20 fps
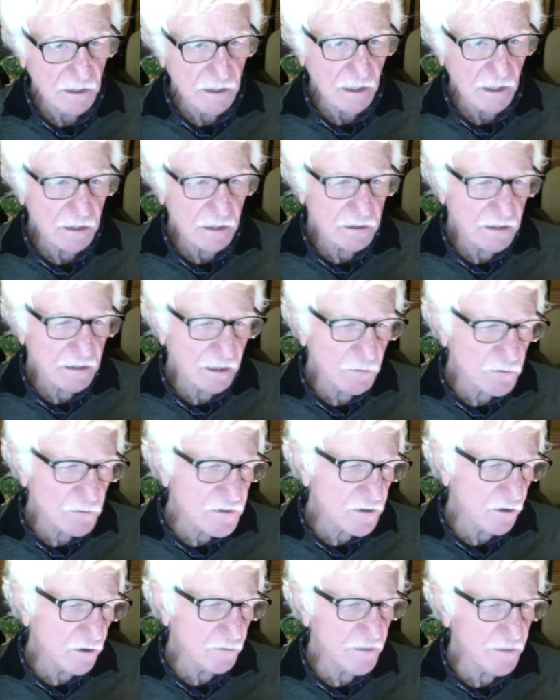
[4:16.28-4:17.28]
And that was
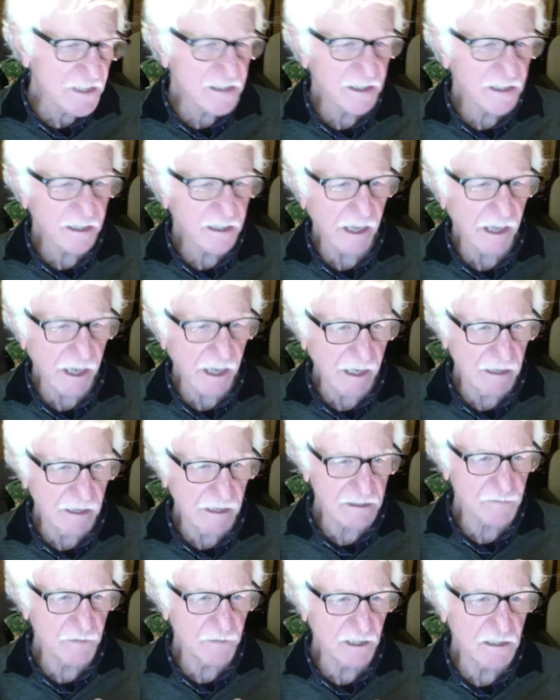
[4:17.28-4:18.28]
always the
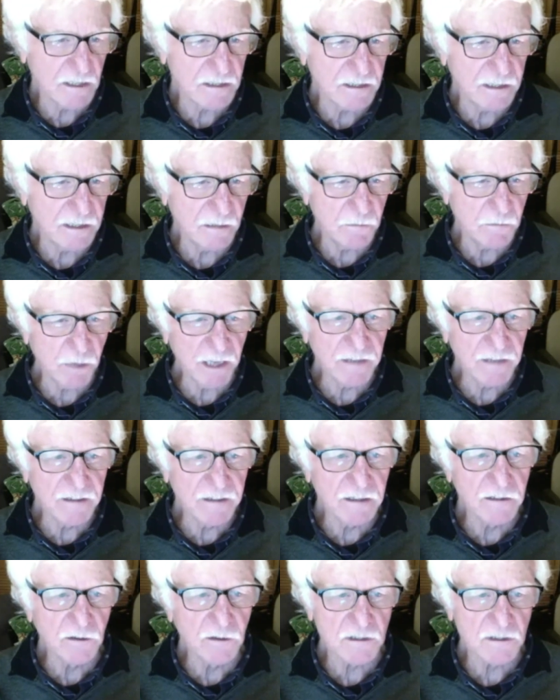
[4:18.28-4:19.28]
case because it
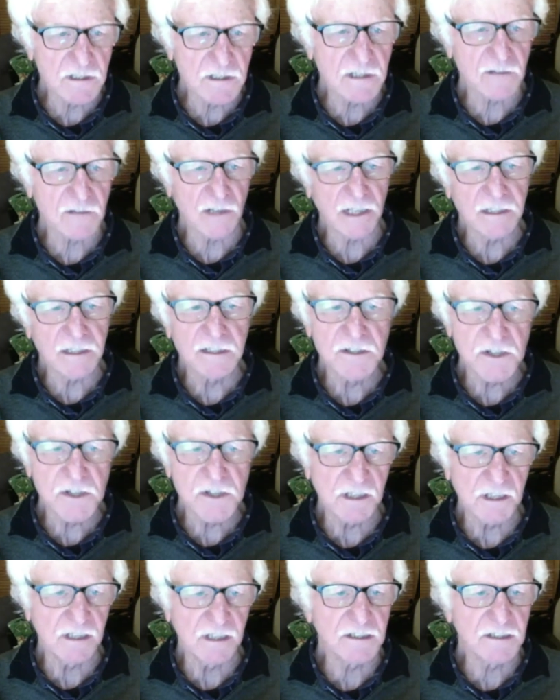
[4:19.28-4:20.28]
depended on
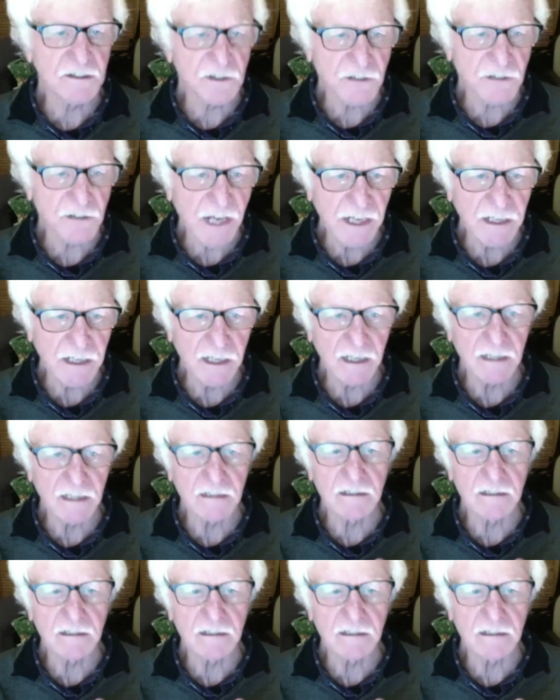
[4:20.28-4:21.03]
strategy, training,